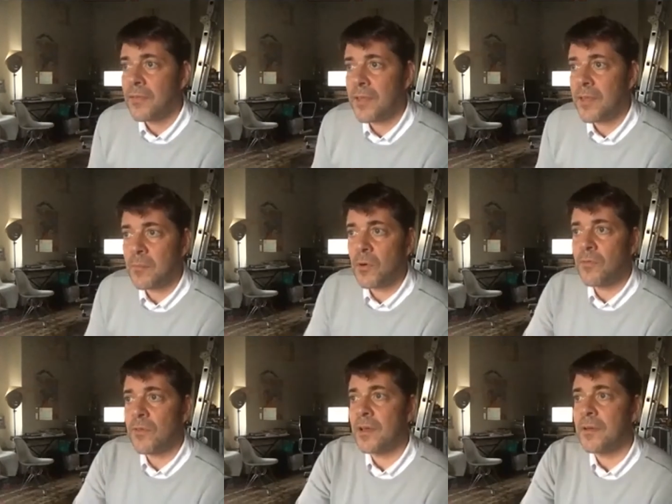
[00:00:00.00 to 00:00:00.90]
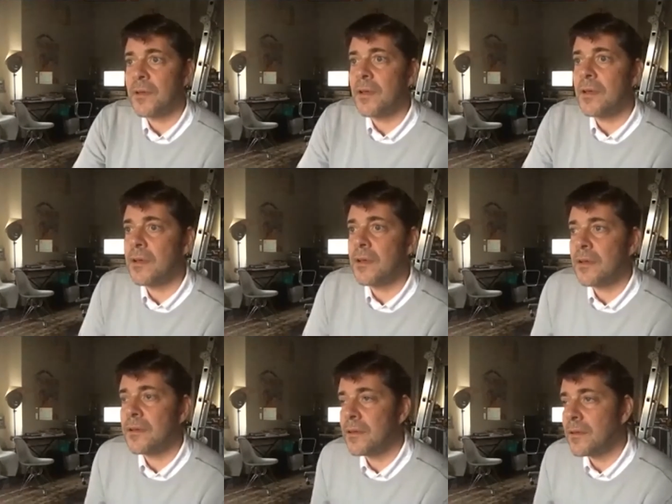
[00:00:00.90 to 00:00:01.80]
theme of a
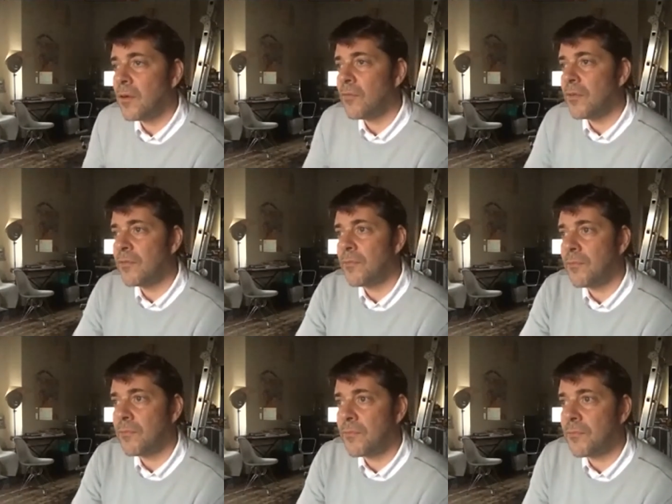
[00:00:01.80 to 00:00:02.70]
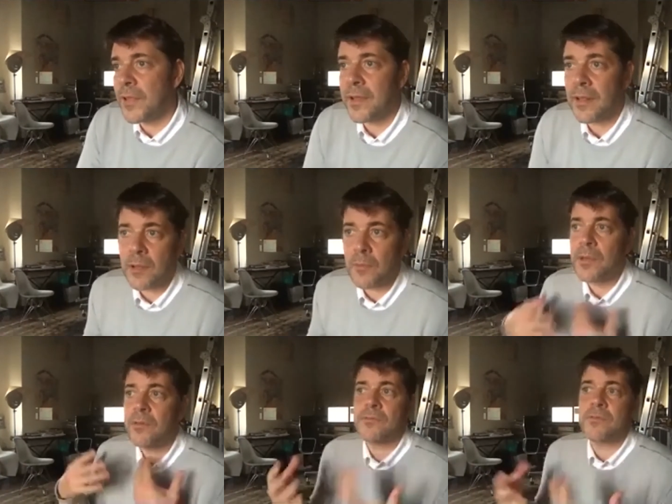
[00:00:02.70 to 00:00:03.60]
uh, of a feeling like when
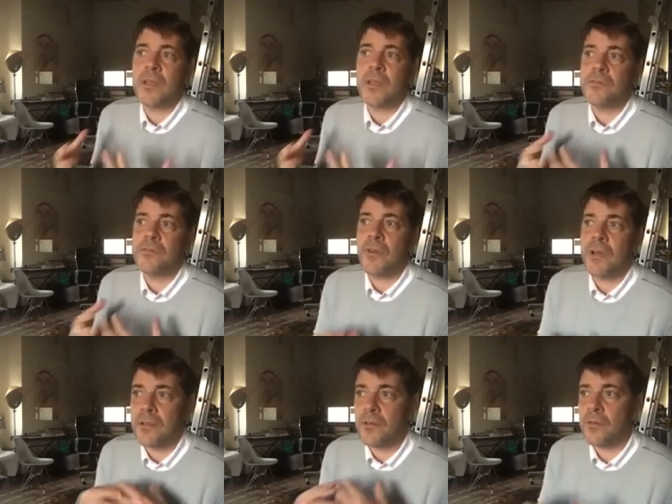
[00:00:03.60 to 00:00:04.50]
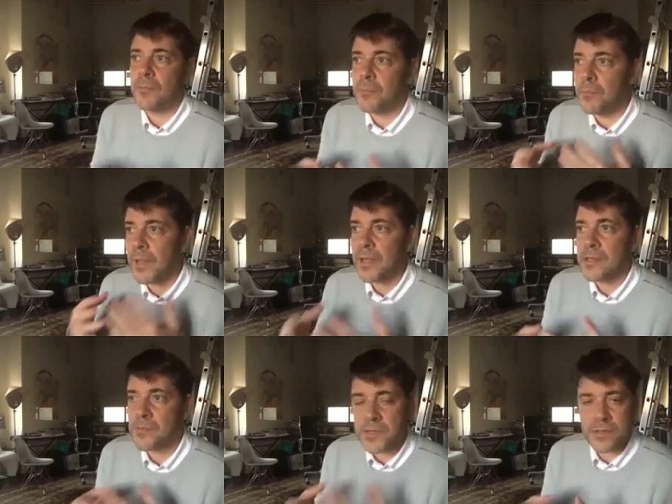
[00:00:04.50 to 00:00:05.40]
you're trying to find your
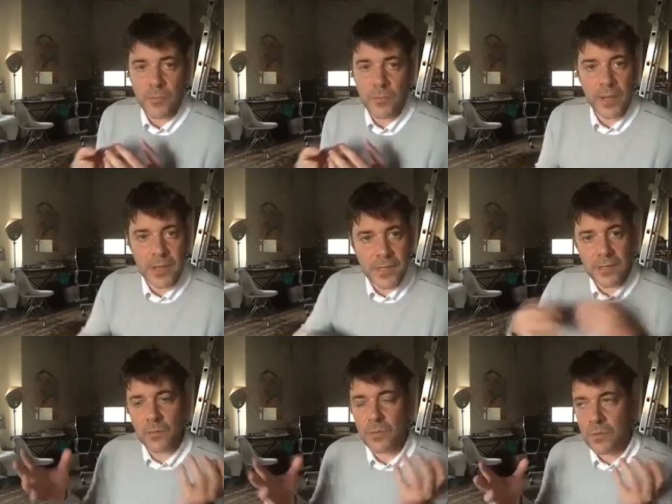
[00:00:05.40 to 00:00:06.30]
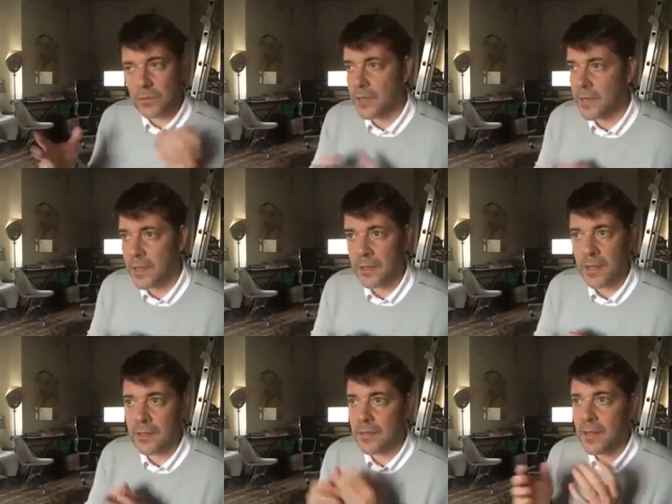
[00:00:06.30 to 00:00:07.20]
place, where is your place in the world, and and
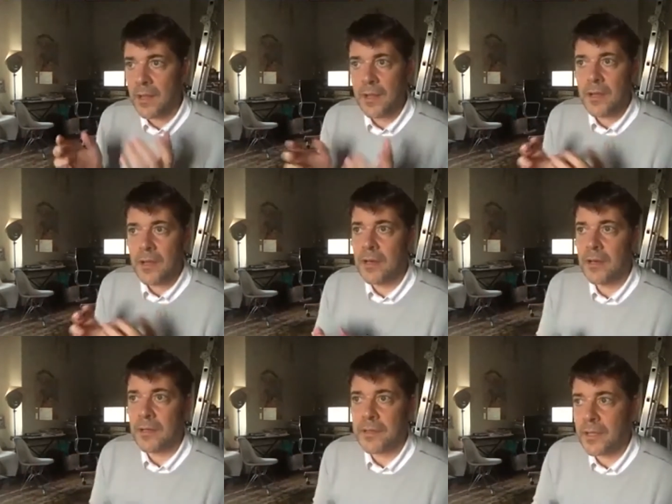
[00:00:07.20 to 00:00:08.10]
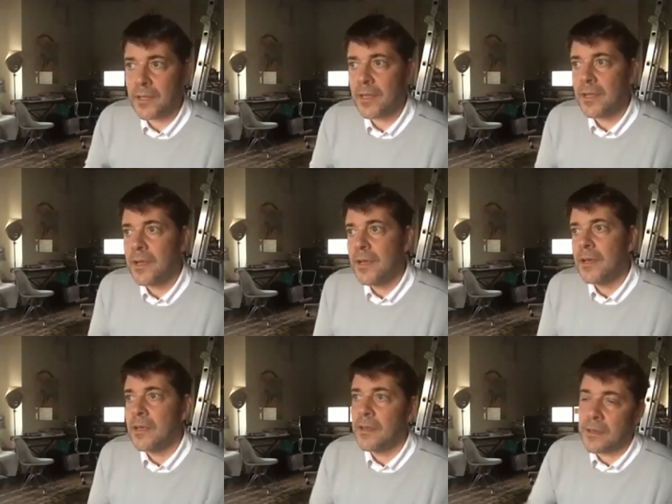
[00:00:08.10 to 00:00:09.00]
and uh, the
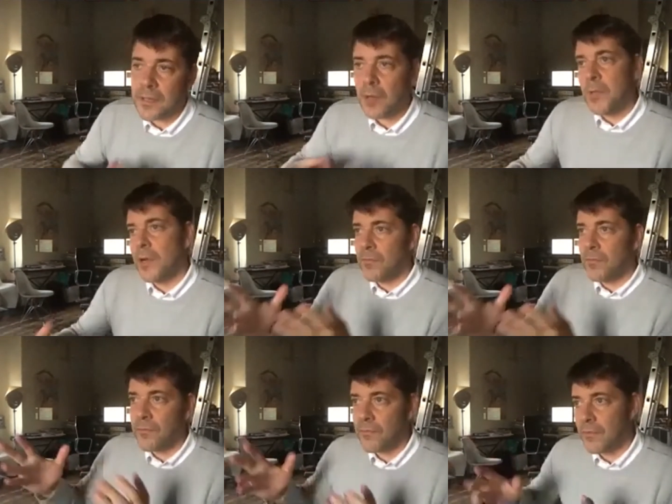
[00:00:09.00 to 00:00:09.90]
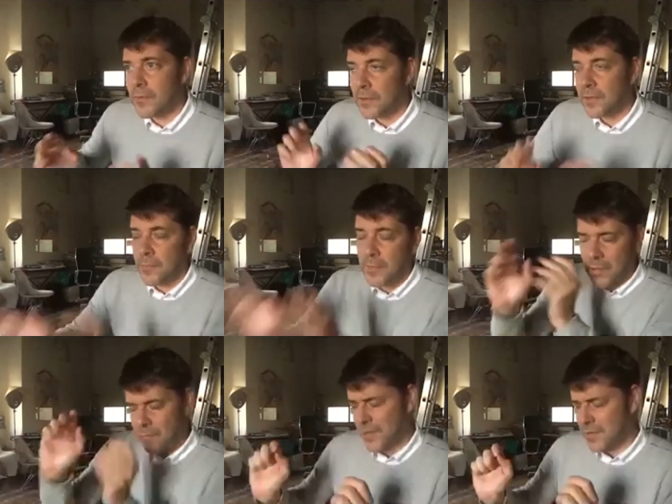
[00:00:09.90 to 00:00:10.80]
uh, coming of coming
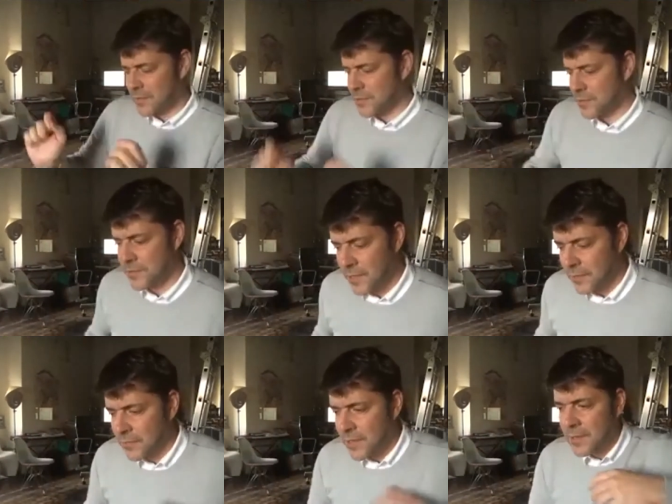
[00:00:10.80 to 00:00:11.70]
of age uh, genre,